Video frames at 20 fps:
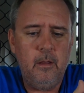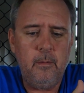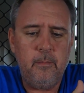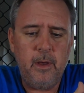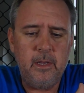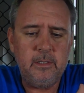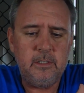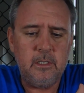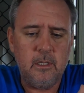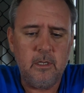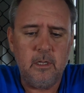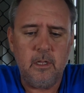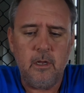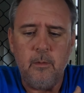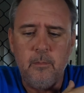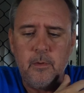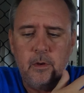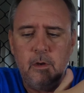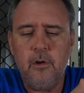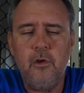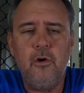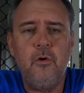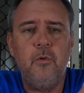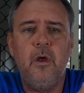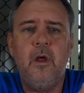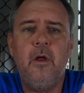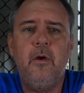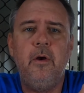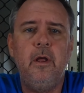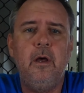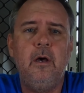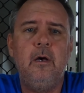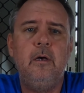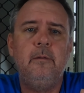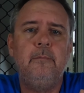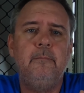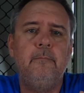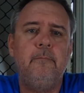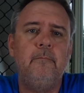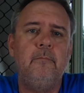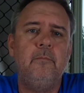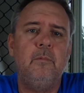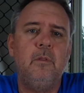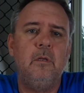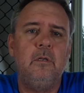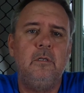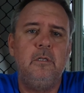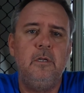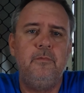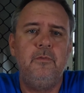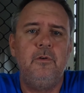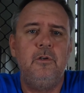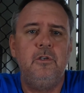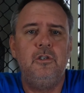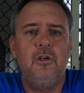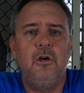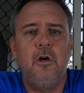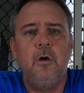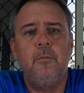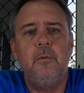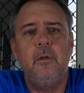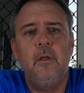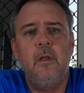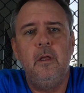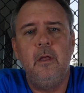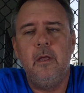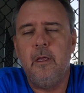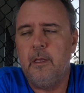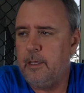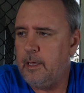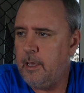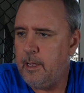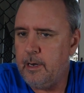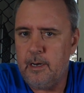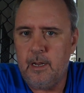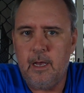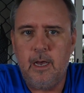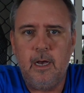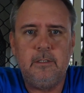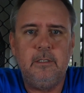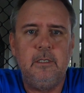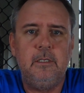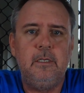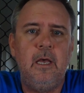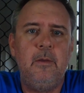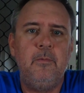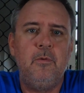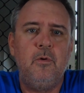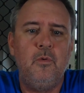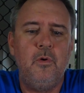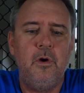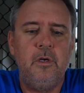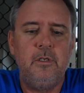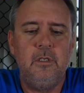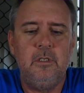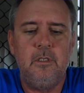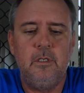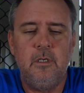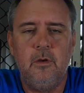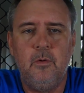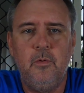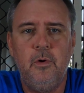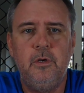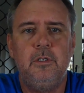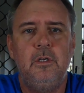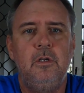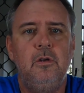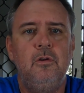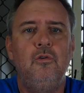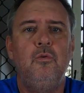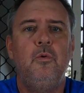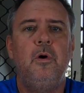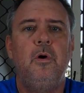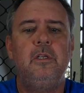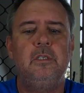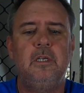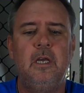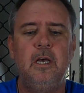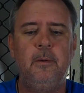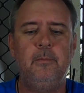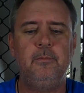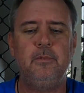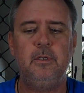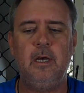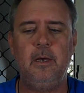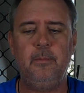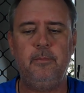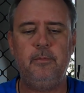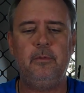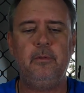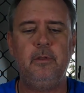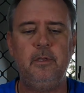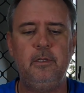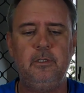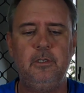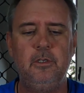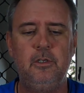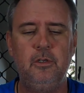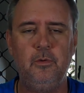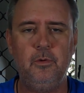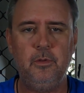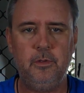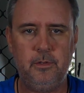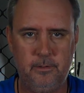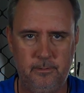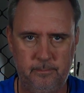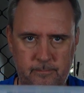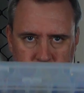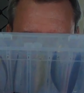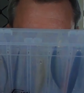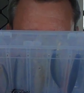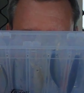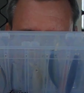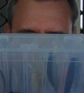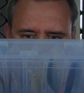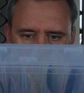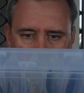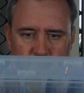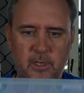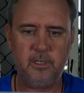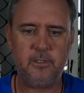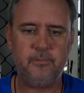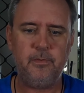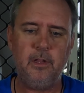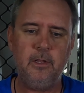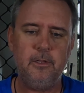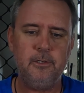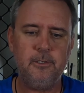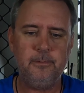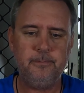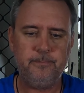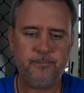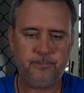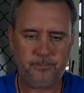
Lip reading: Basically, I'm in a new area, different shop, getting asked the same questions, and the question that always comes up is to do with these fellas.